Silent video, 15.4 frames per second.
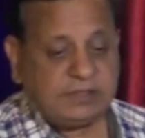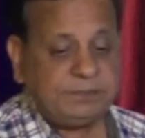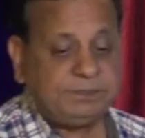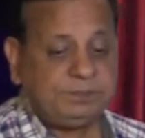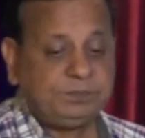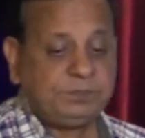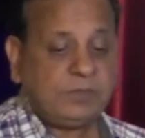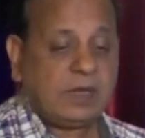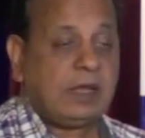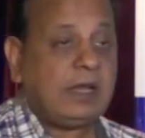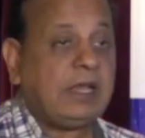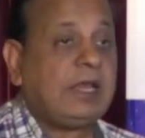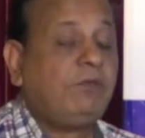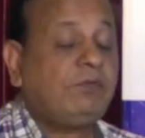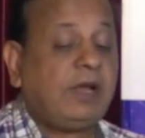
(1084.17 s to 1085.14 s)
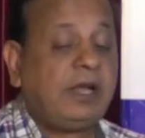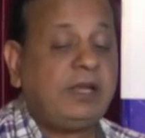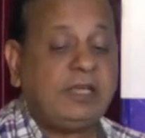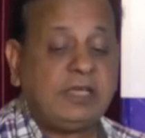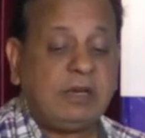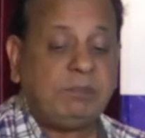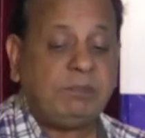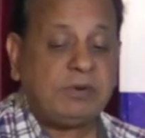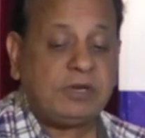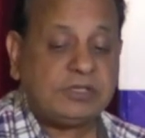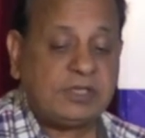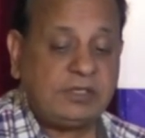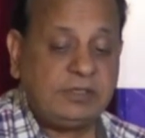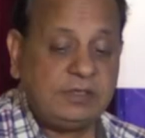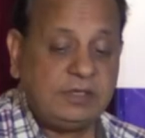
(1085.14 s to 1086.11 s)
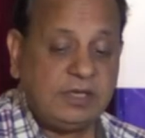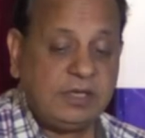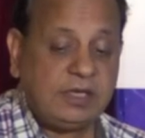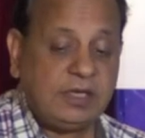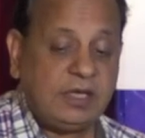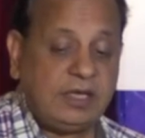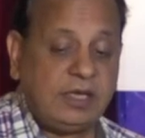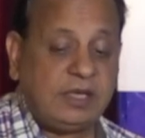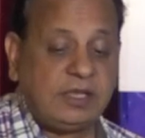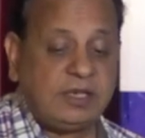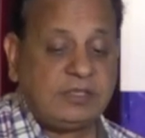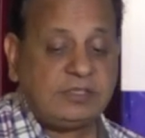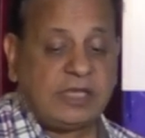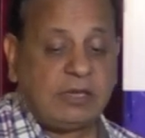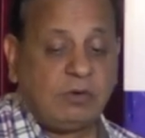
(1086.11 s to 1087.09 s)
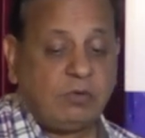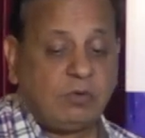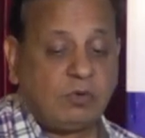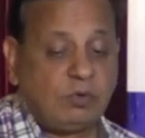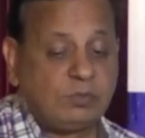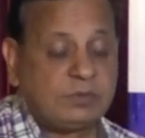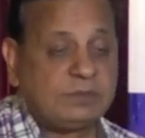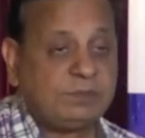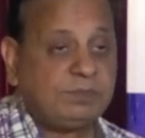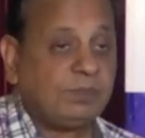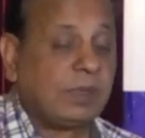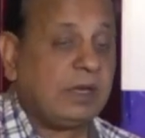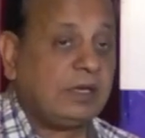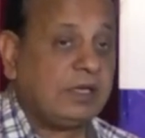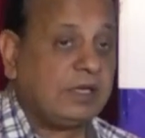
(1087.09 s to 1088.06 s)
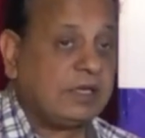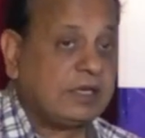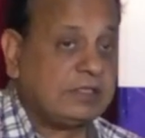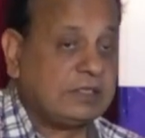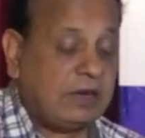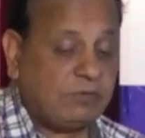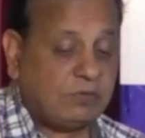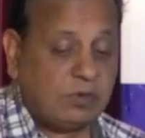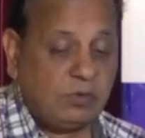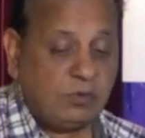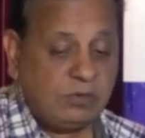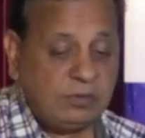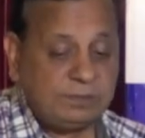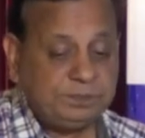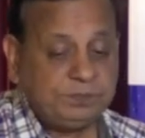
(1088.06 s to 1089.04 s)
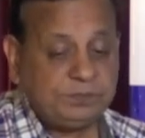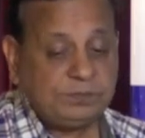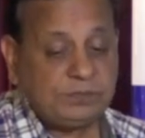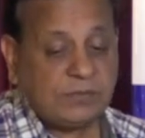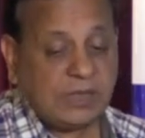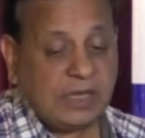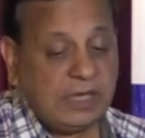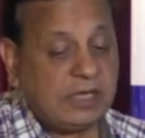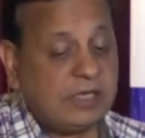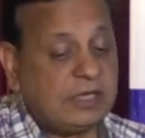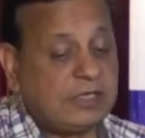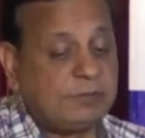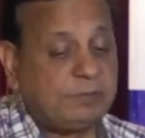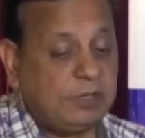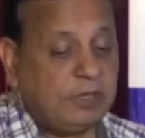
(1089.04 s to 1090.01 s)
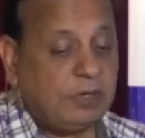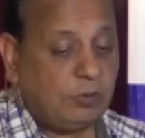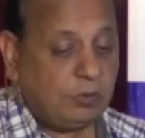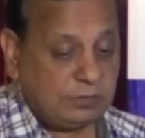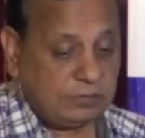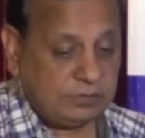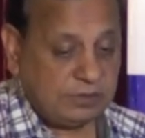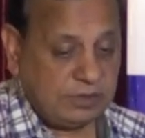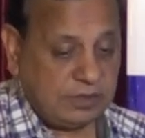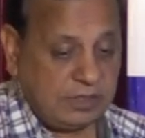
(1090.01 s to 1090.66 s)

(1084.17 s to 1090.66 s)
is left heart decompression, increase inotropes, decrease afterload, increase preload.